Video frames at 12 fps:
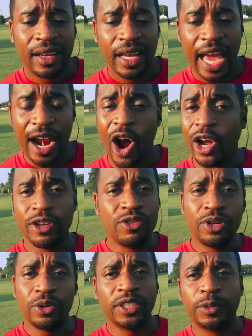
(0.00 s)
and all you
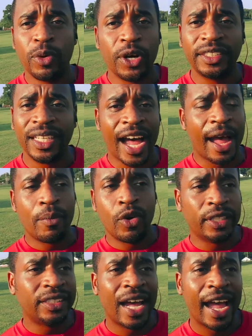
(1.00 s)
do is Muay
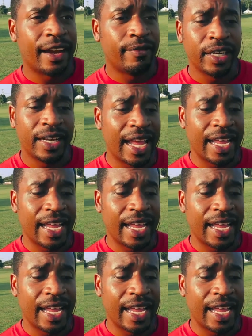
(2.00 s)
Thai every